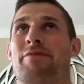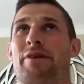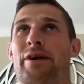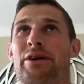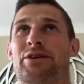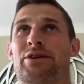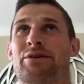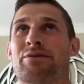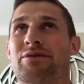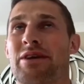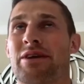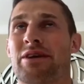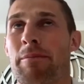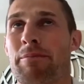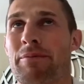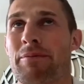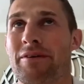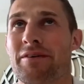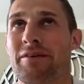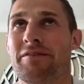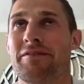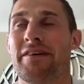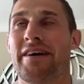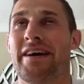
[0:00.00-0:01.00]
pretty sure there's a couple
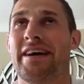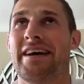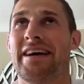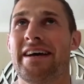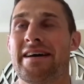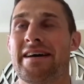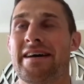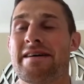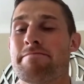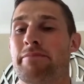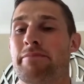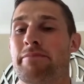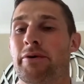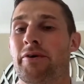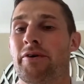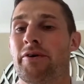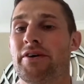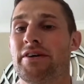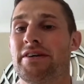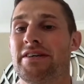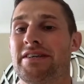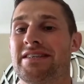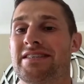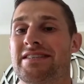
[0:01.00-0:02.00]
of
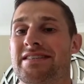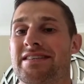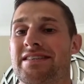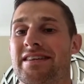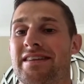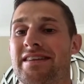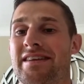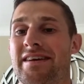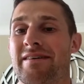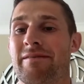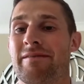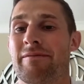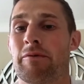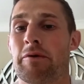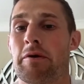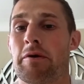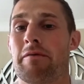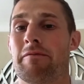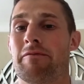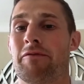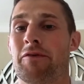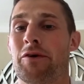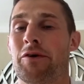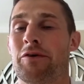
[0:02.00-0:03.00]
boys that
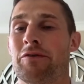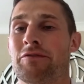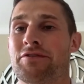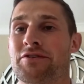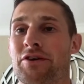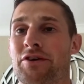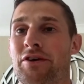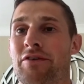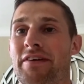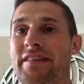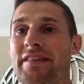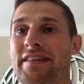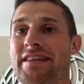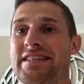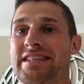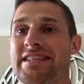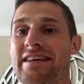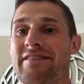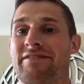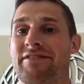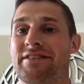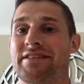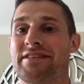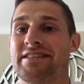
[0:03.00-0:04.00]
were involved sort of in the
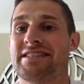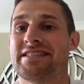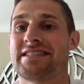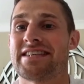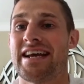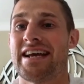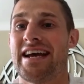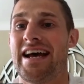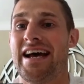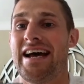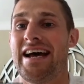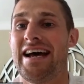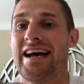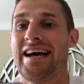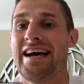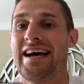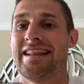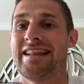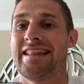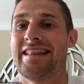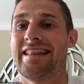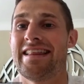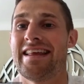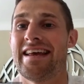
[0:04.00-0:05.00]
Sevens
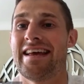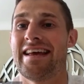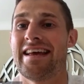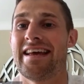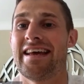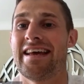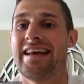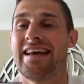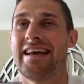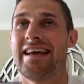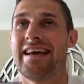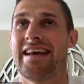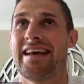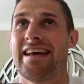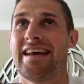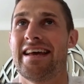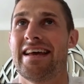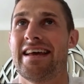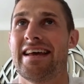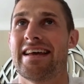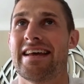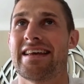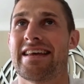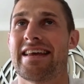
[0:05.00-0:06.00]
and
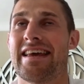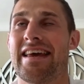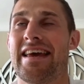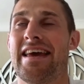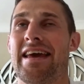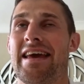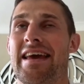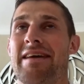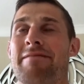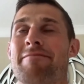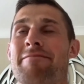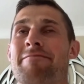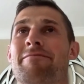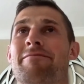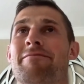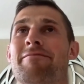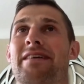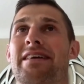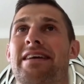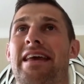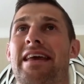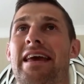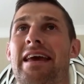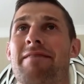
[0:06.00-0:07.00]

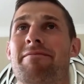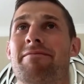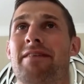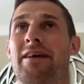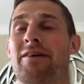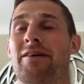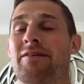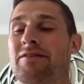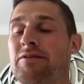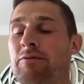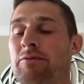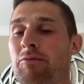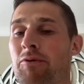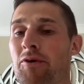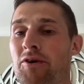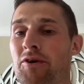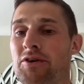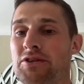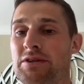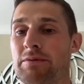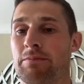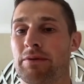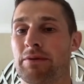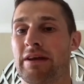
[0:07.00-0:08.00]
came down to
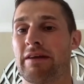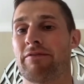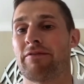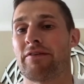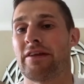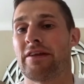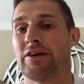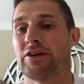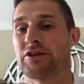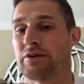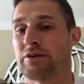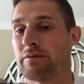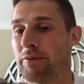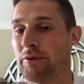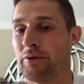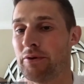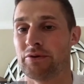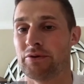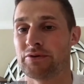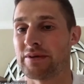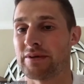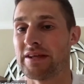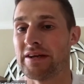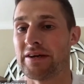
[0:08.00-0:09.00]
watch to play for the Ayrshire
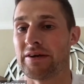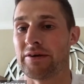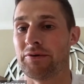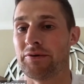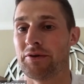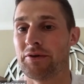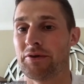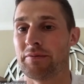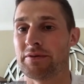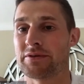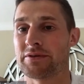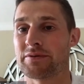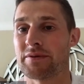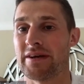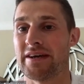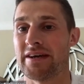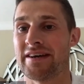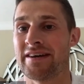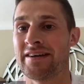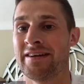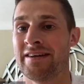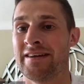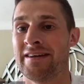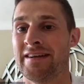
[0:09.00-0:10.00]
Bulls. We kind of know them as
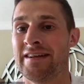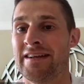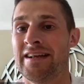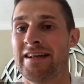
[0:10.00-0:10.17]
well.